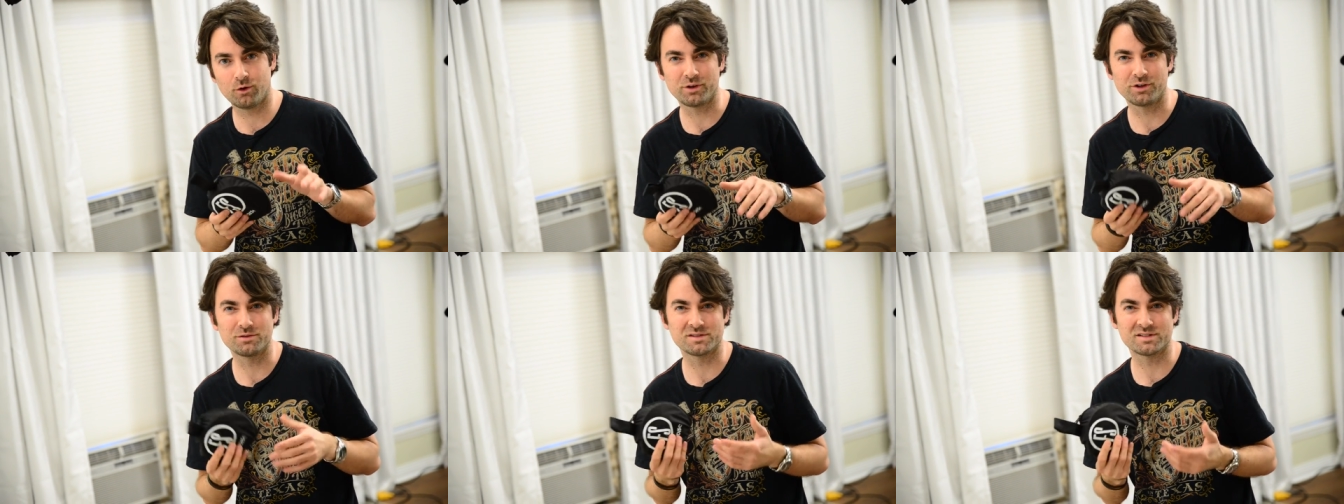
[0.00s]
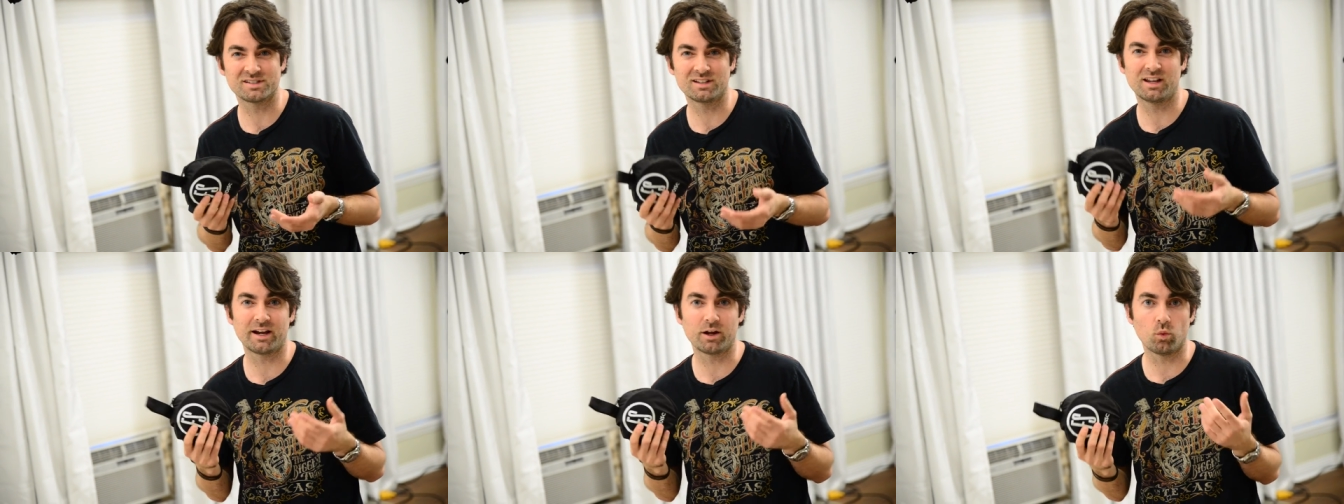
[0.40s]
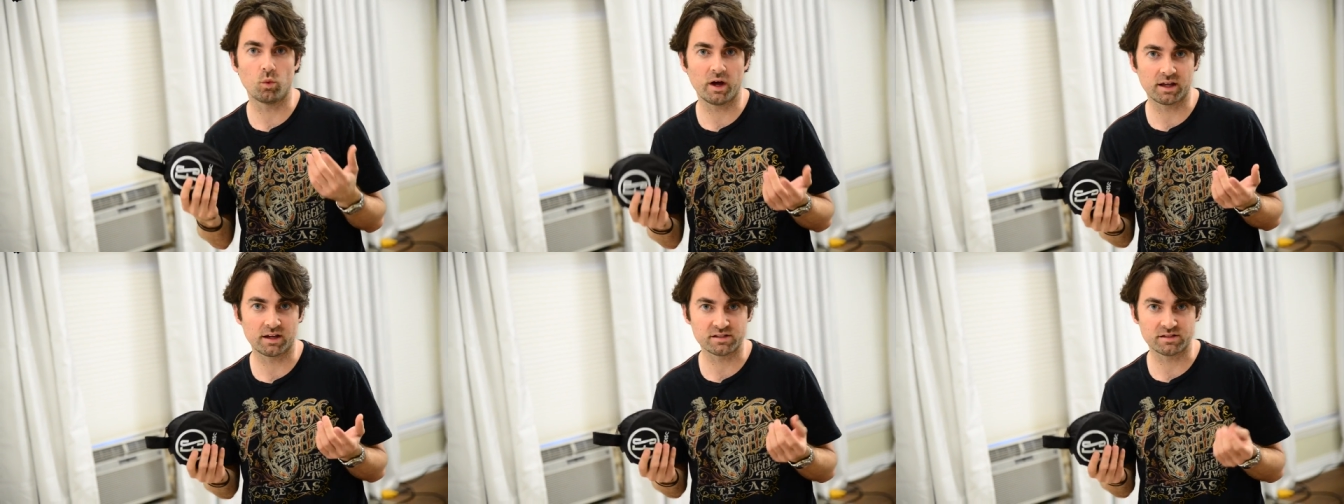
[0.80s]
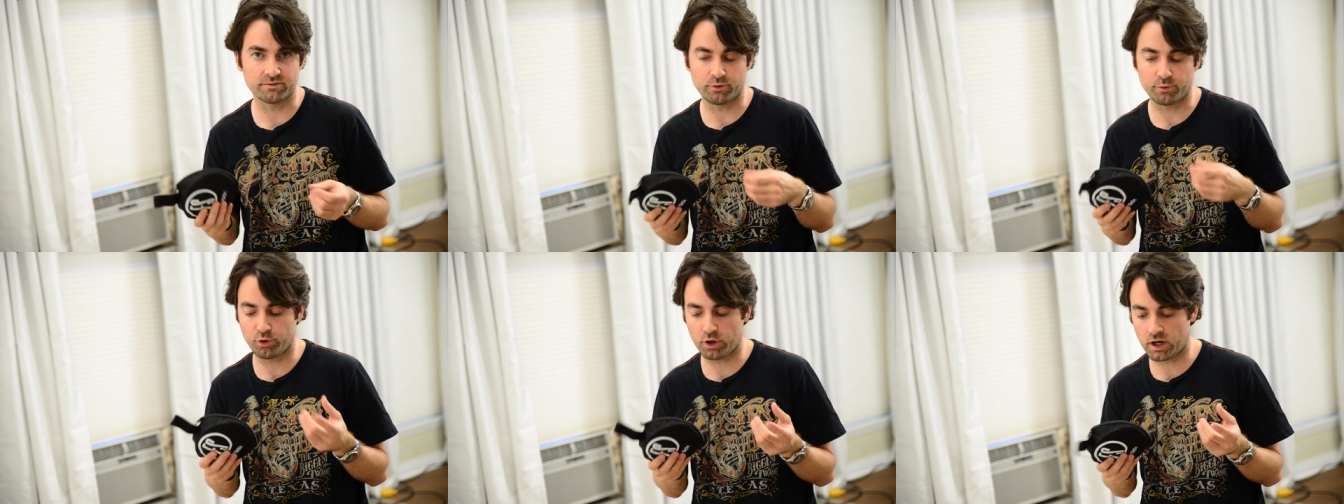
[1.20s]
We use this a lot at weddings and
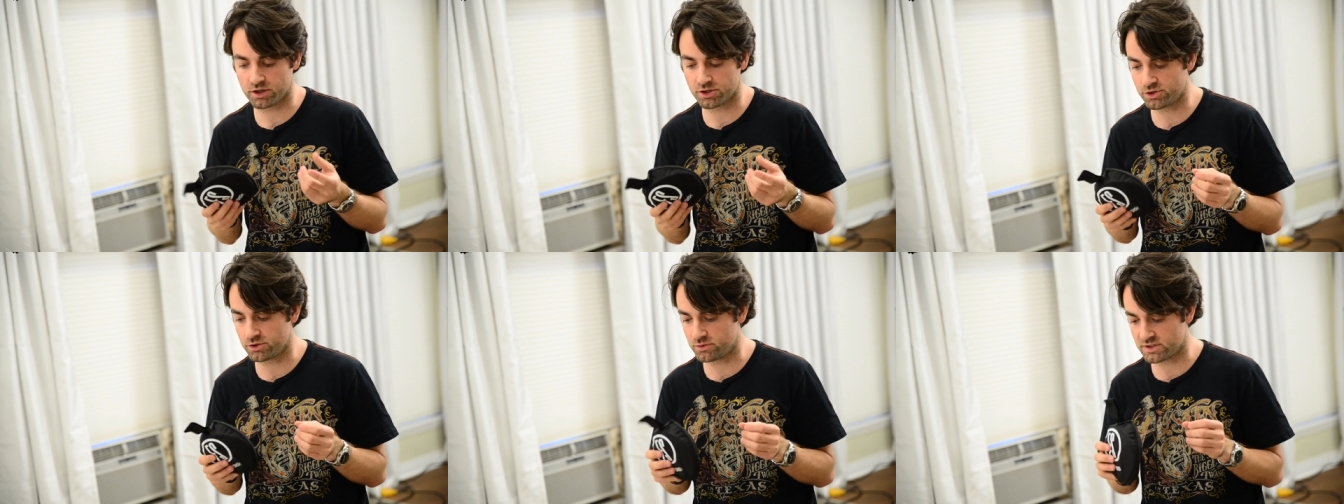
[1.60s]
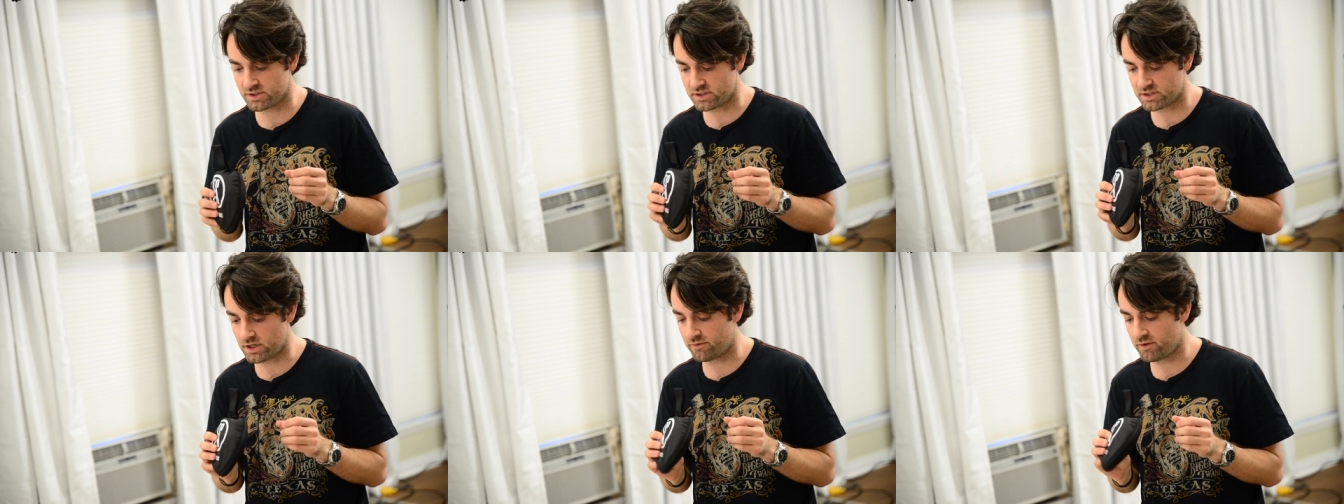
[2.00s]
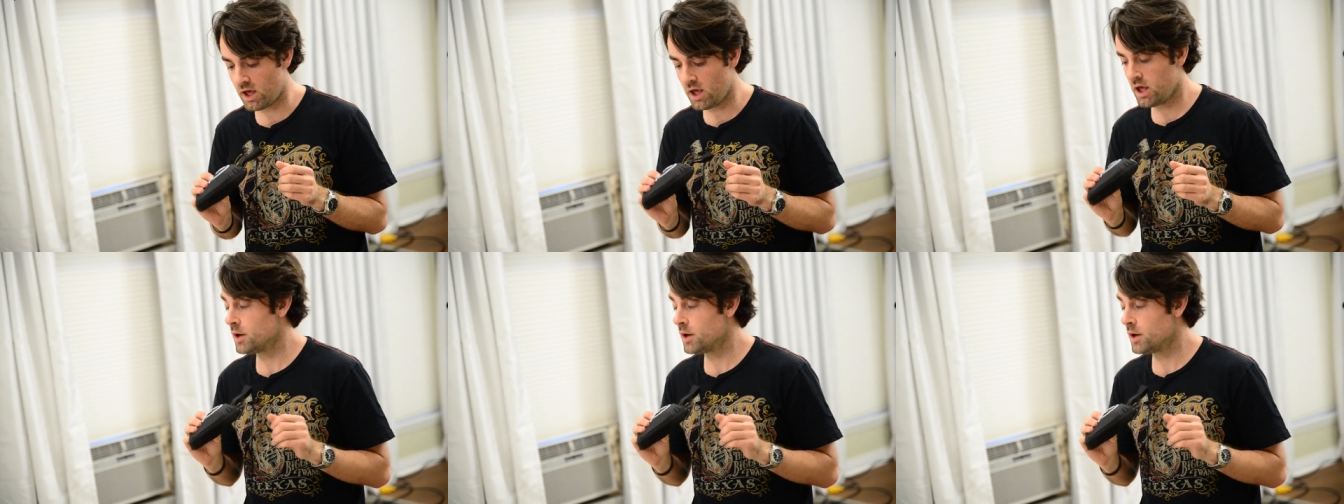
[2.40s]
for product shoots and stuff.